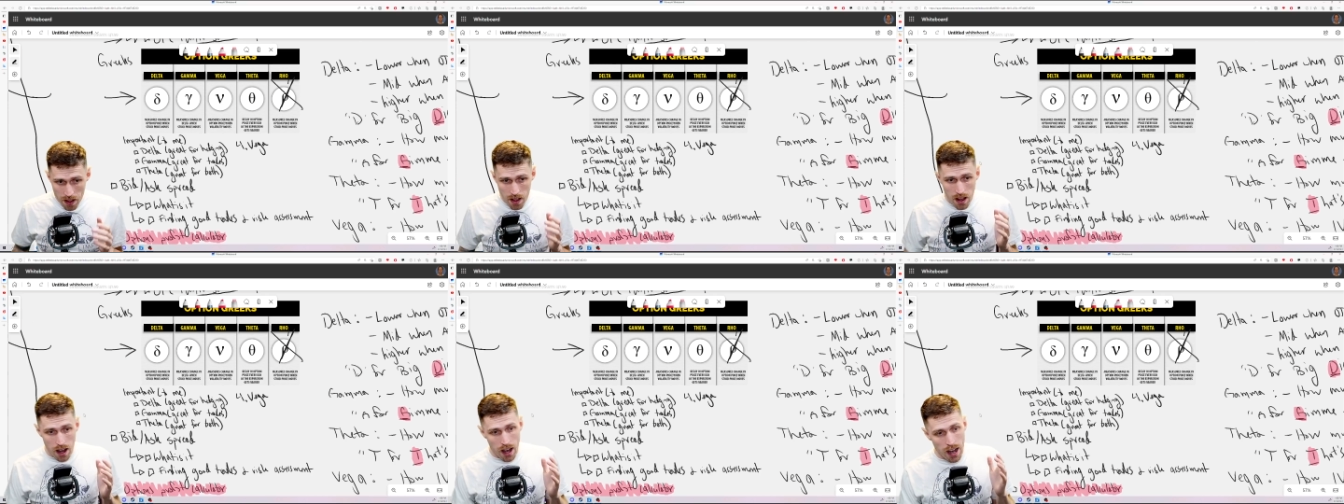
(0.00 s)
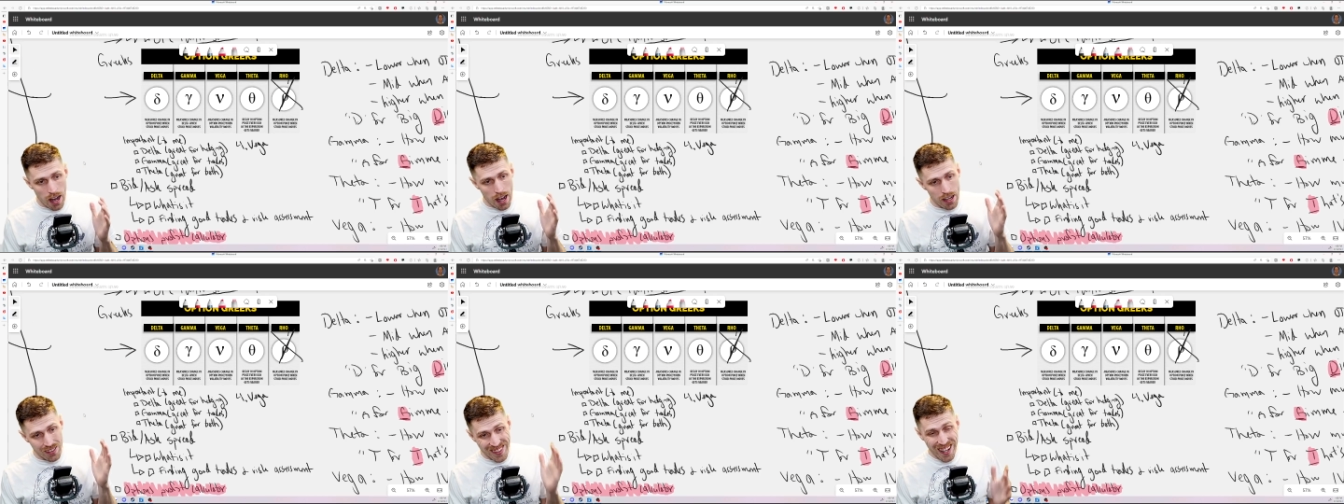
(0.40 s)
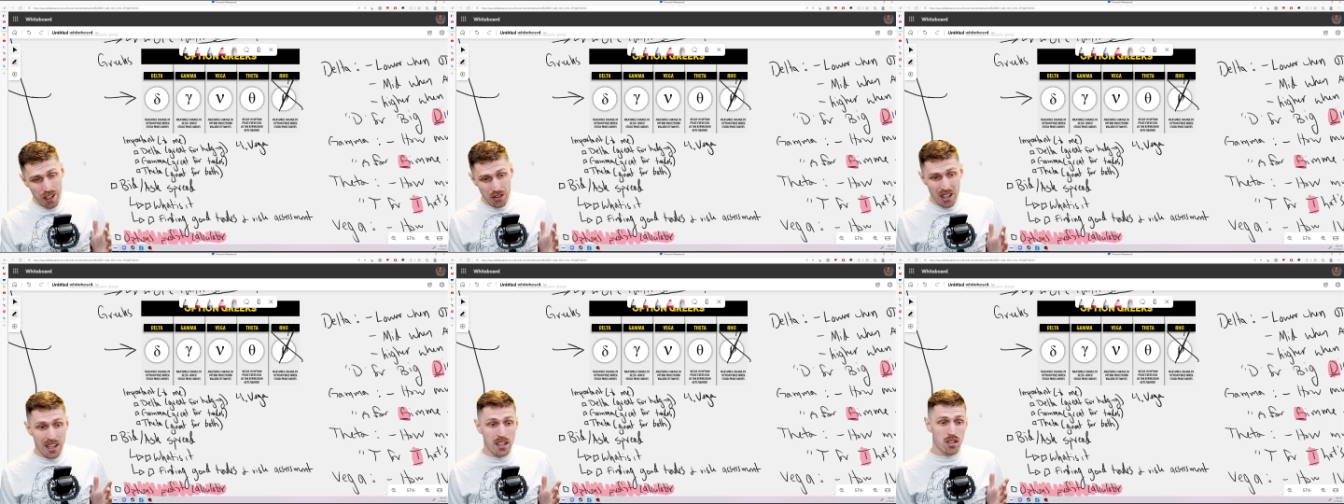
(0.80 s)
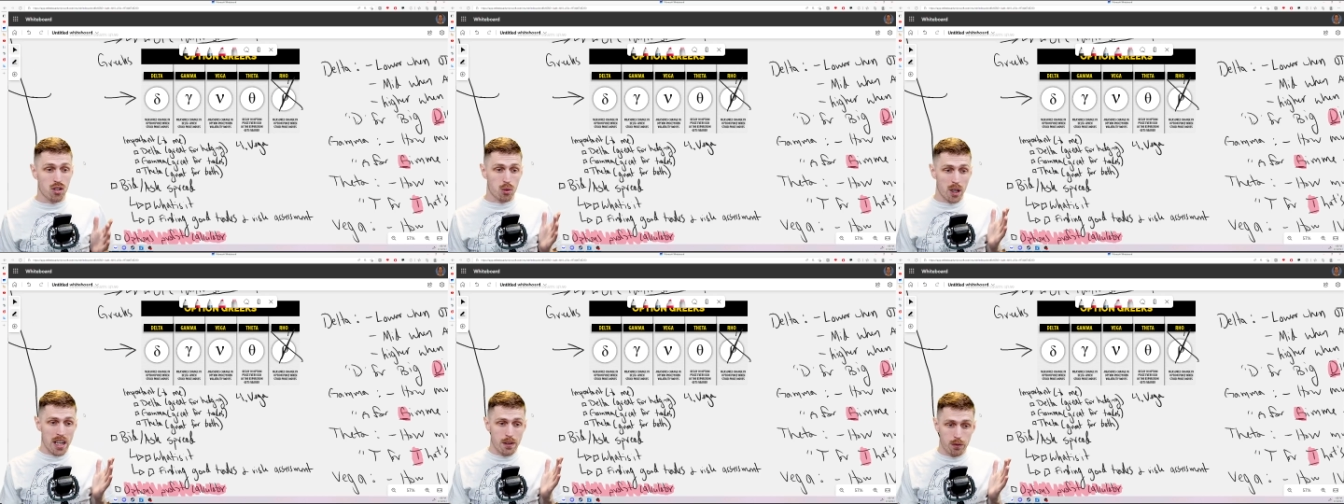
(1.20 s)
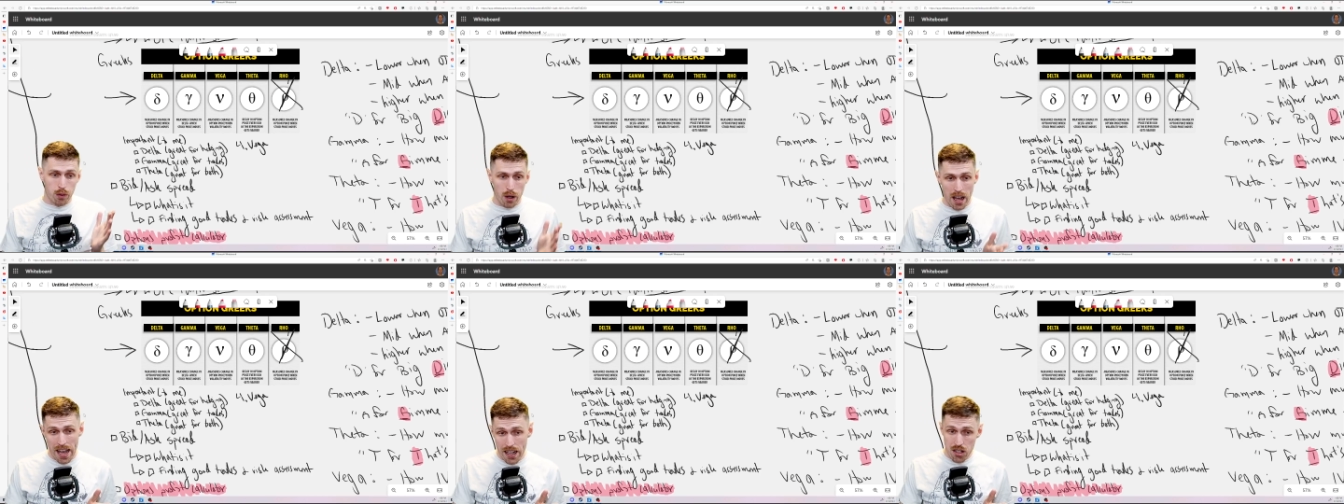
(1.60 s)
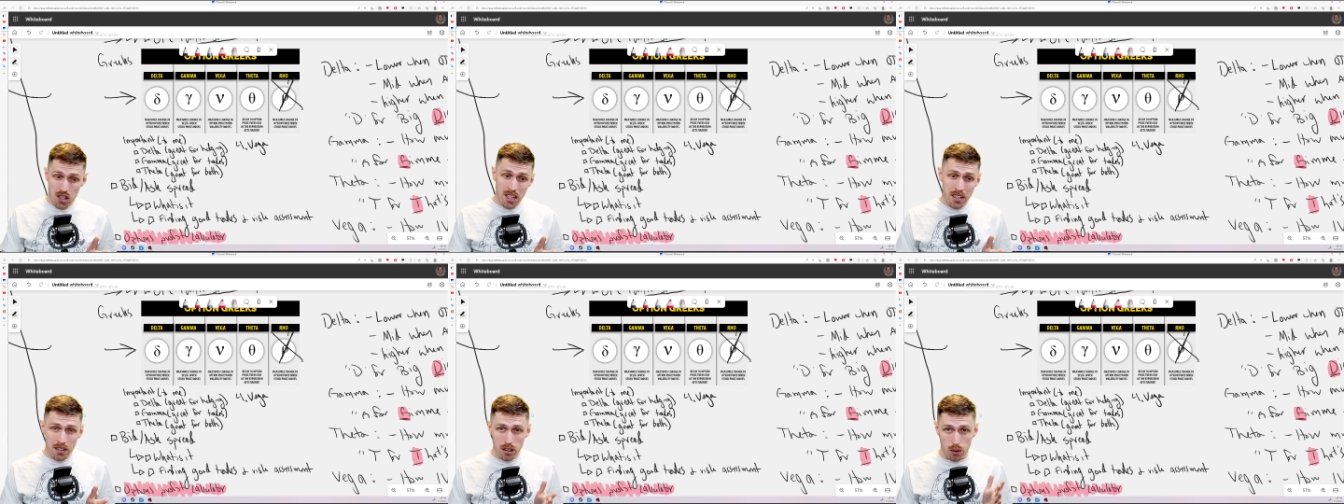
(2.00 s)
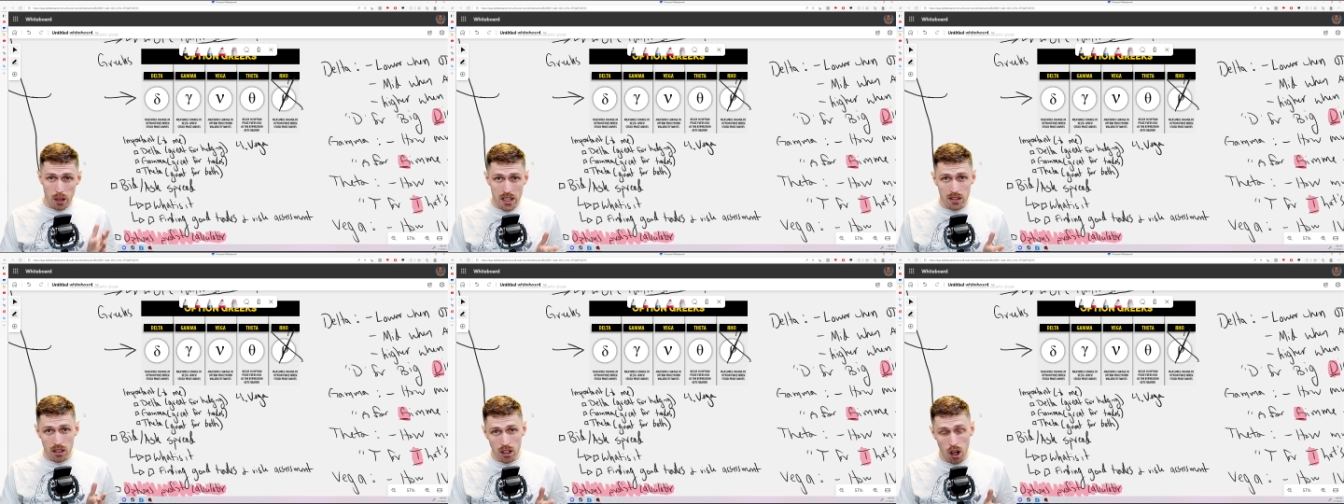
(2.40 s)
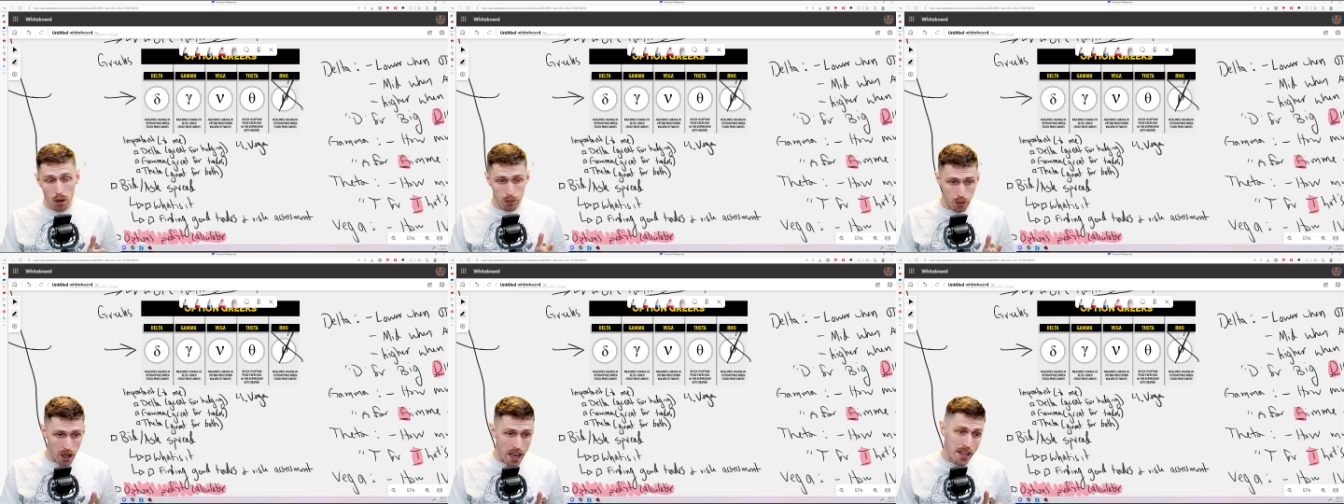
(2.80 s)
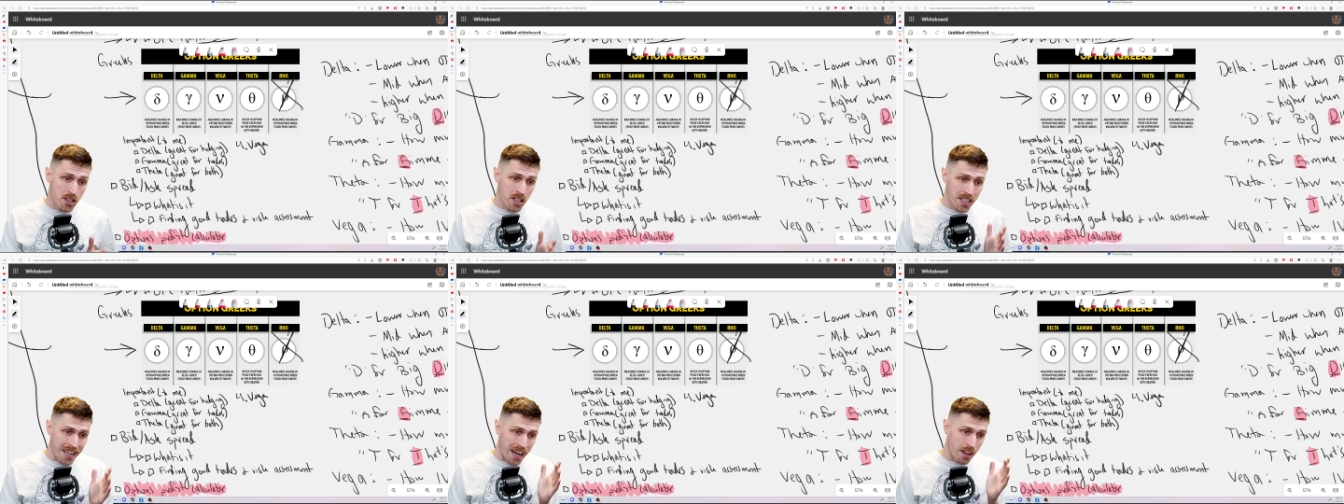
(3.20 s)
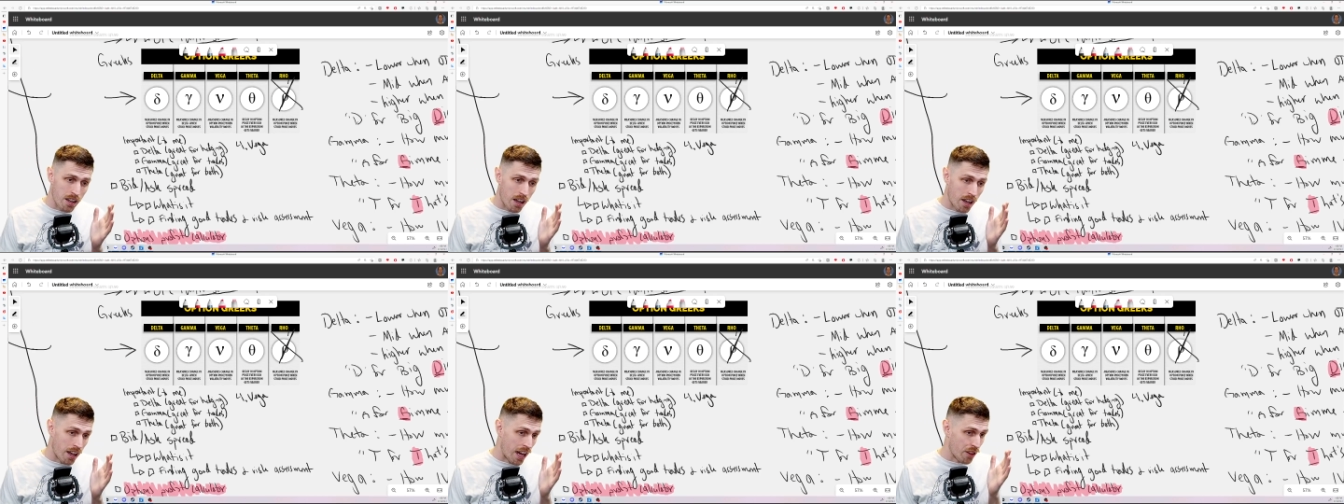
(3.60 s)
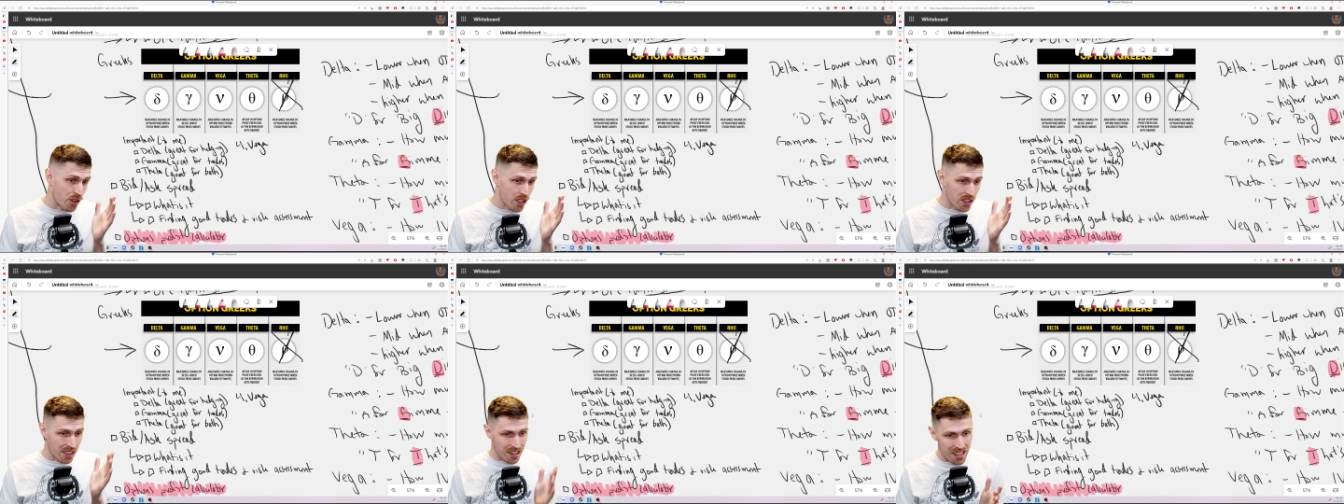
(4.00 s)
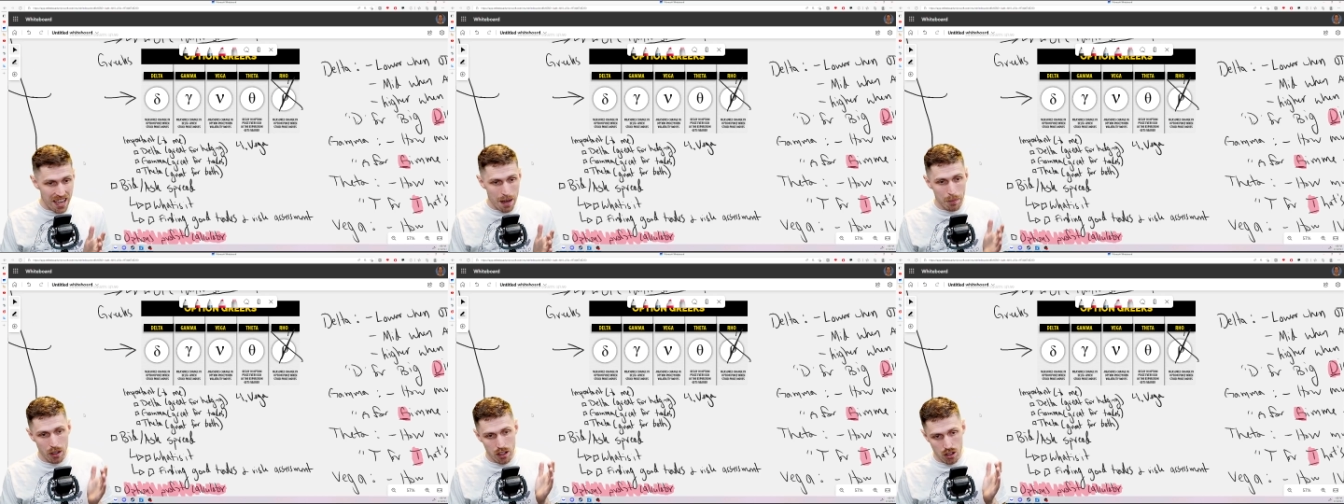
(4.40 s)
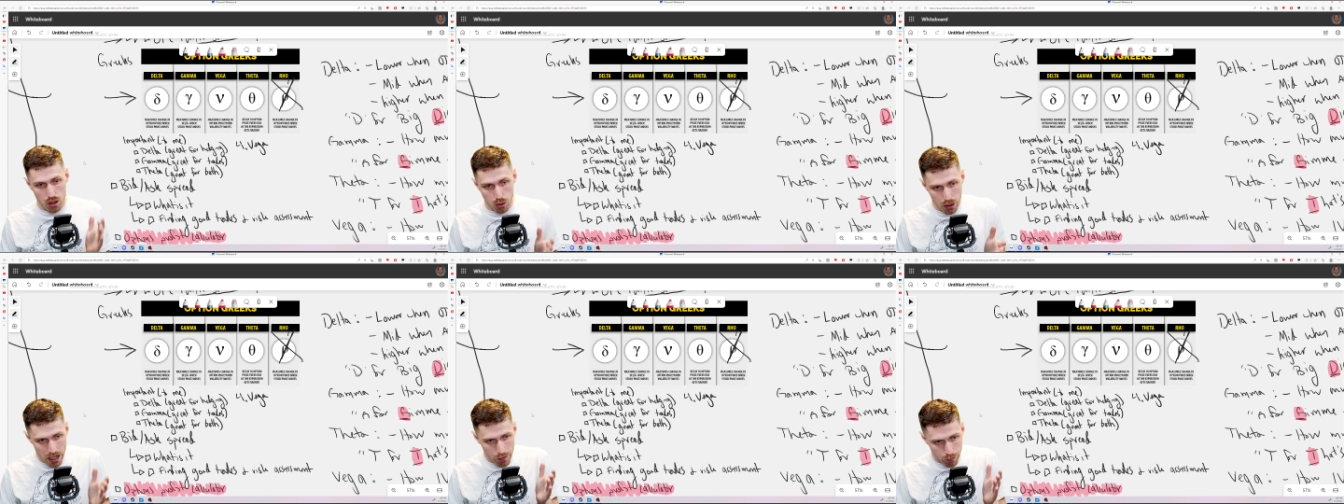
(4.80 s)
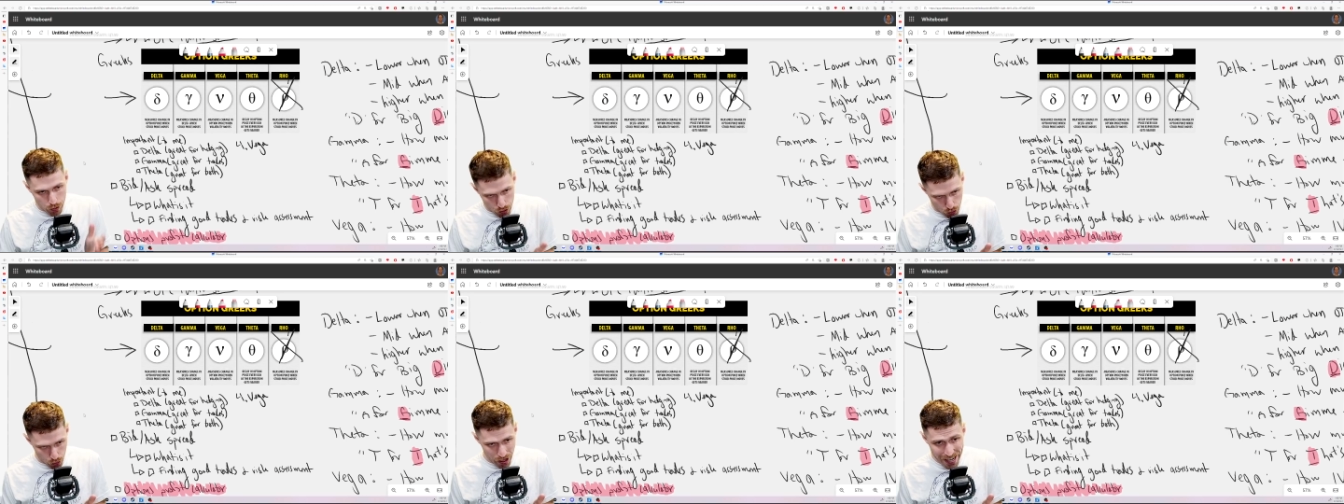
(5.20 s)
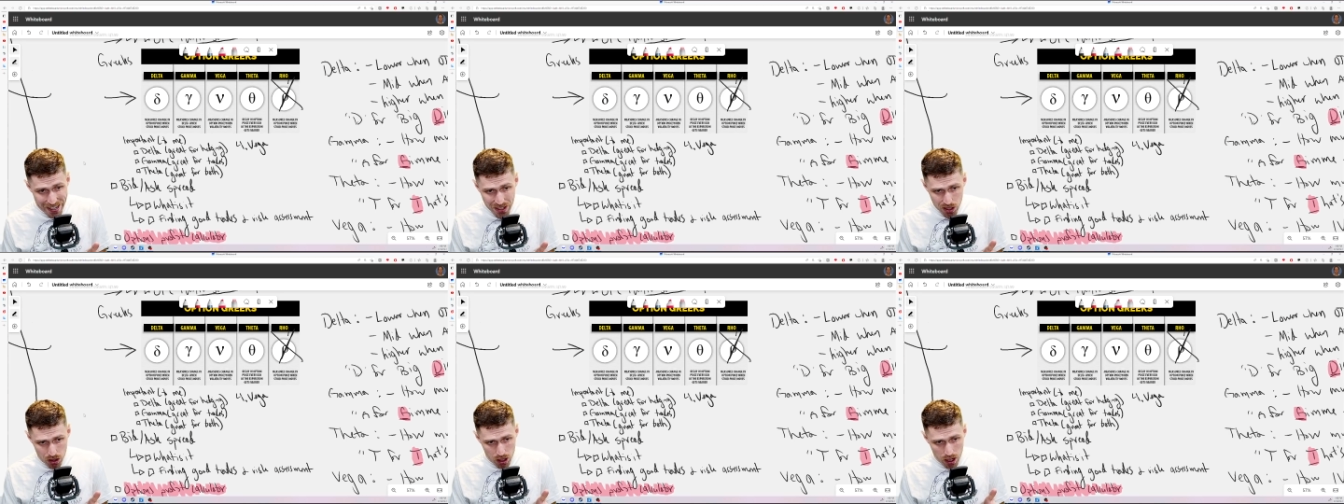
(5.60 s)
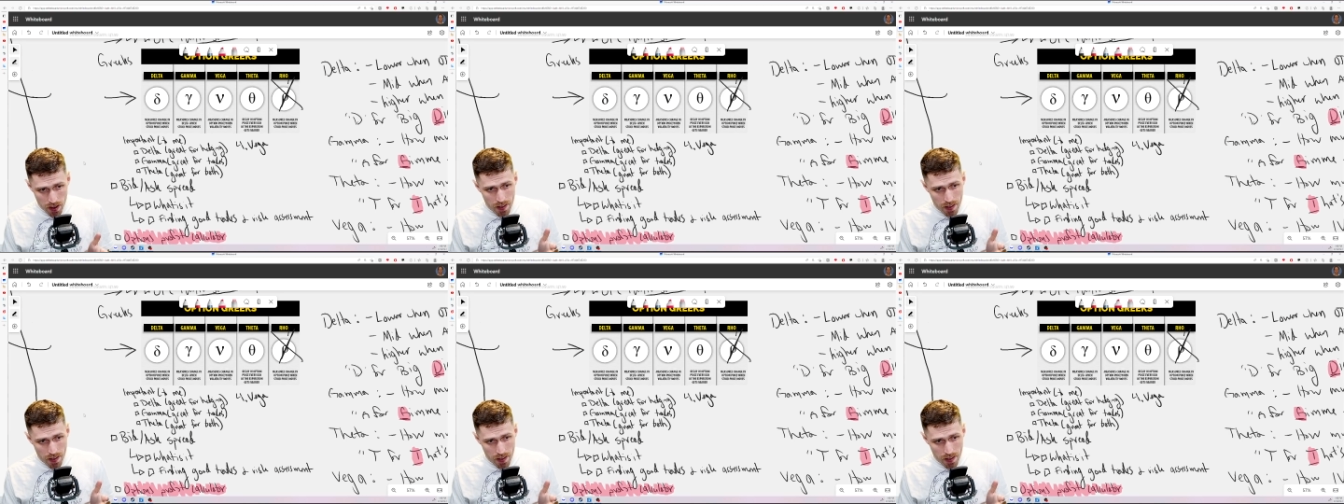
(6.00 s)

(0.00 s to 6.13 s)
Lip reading: Delta is great for hedging. Great to know for hedging. I think that Gamma is great for trades.